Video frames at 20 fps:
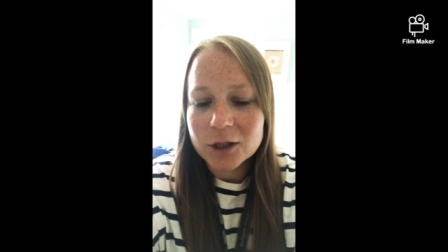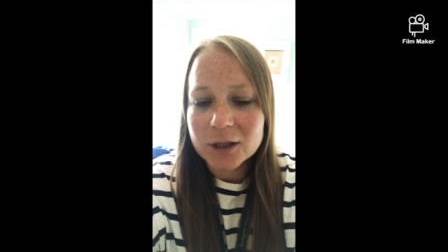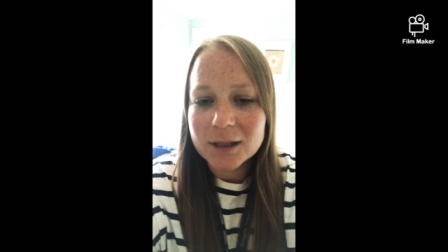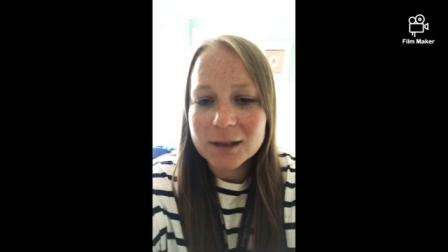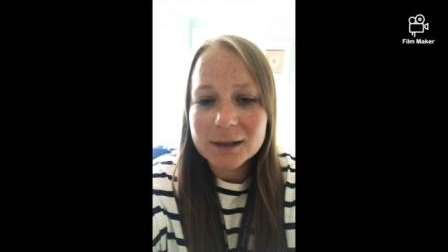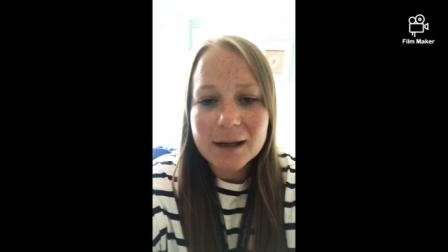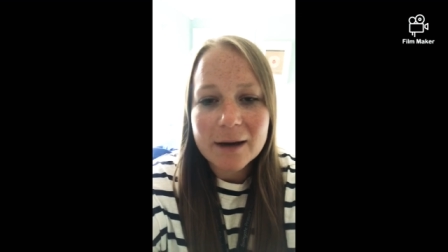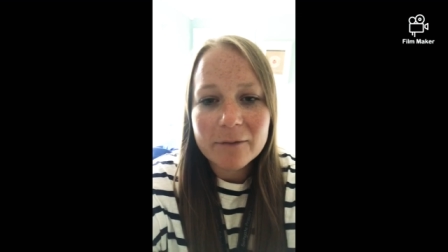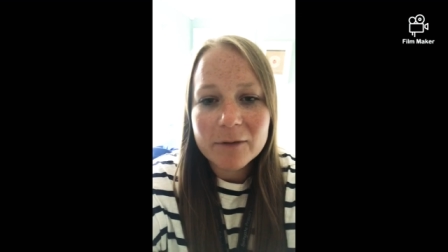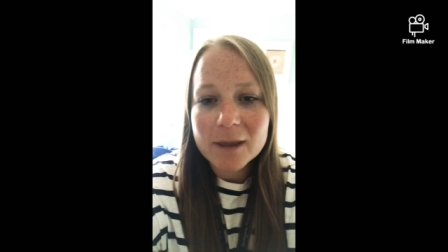
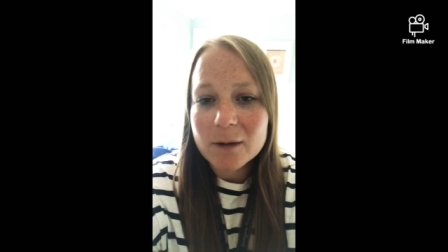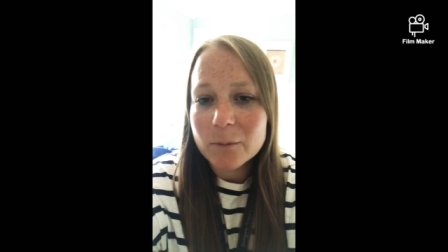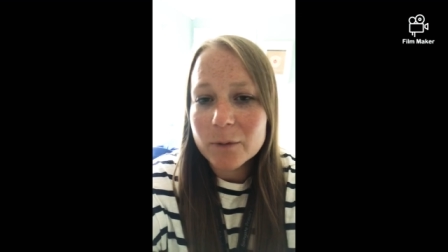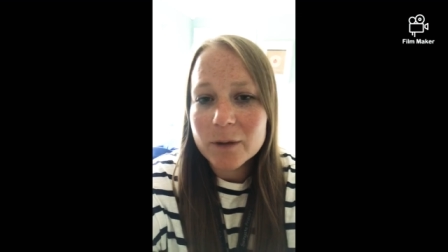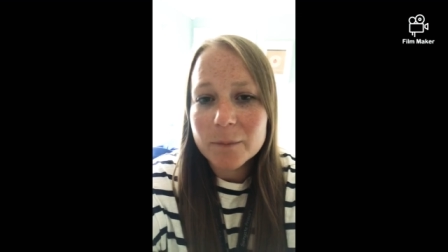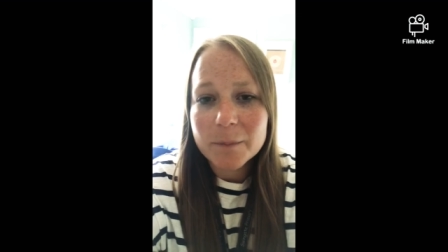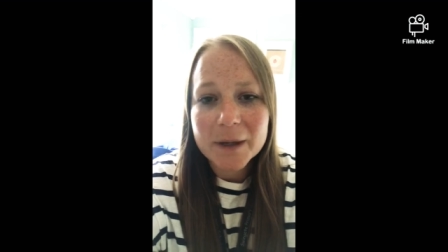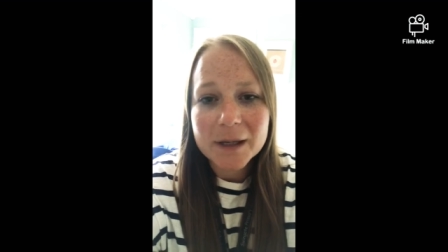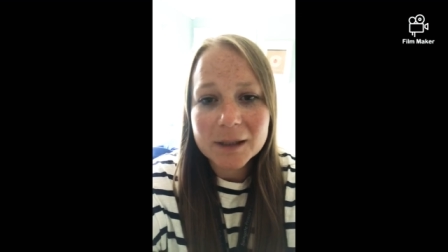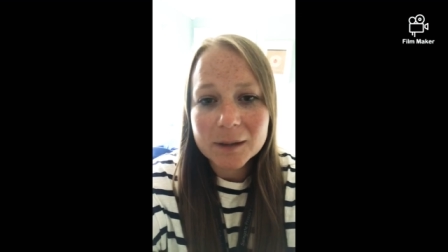She does
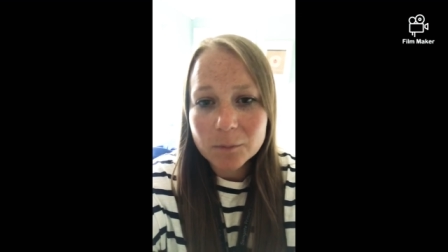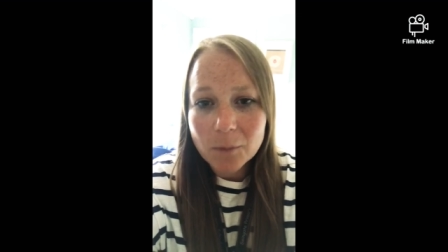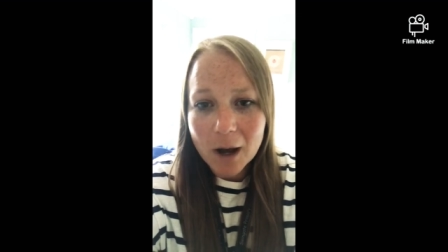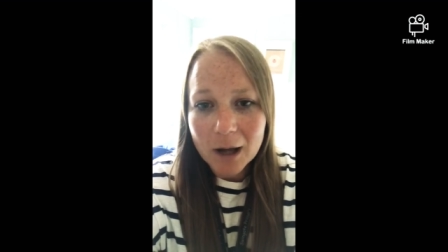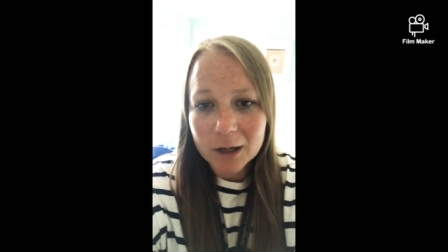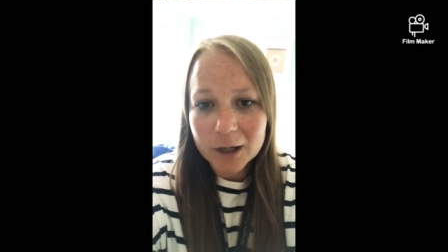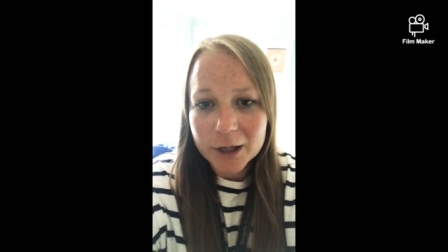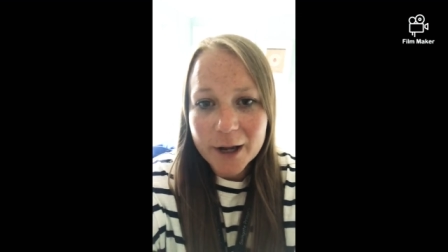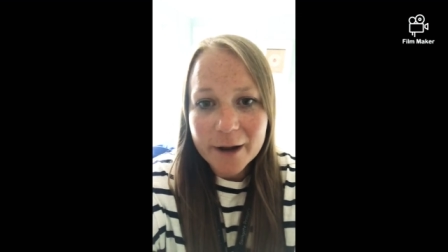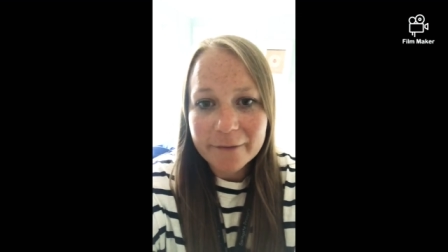everything with a big
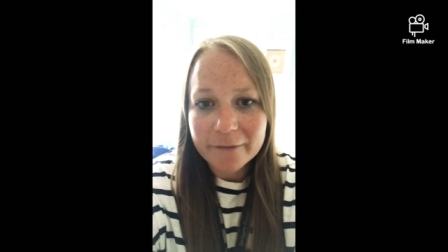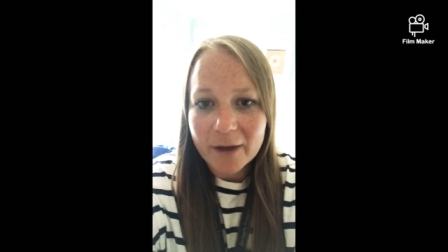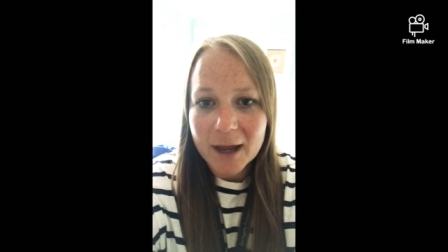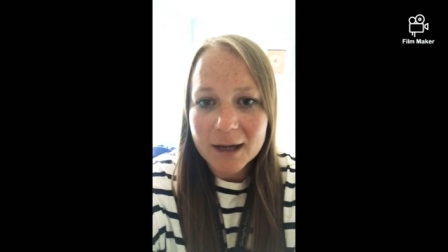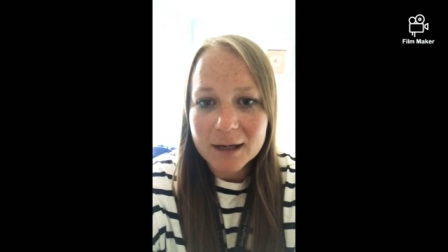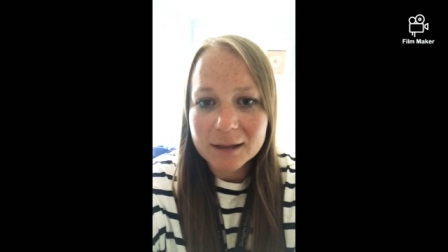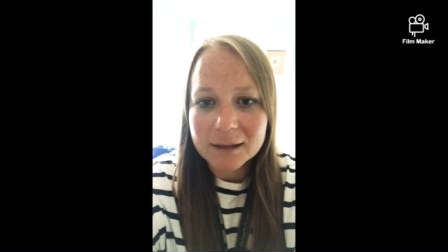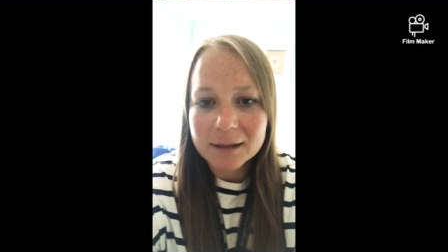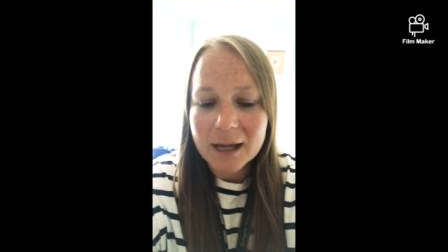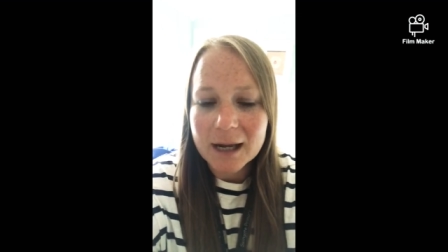smile on her
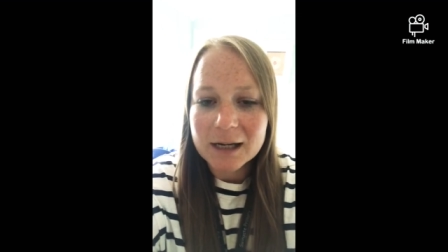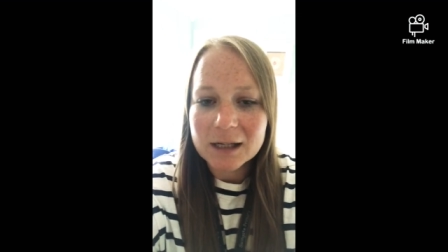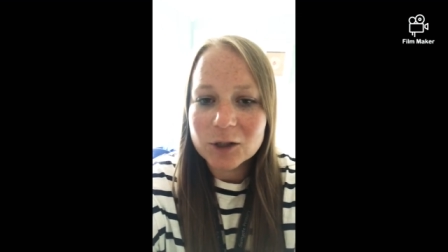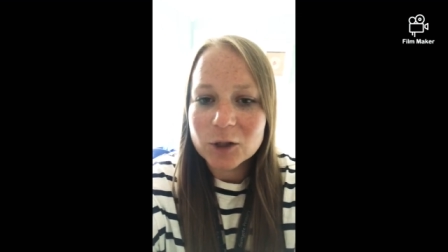face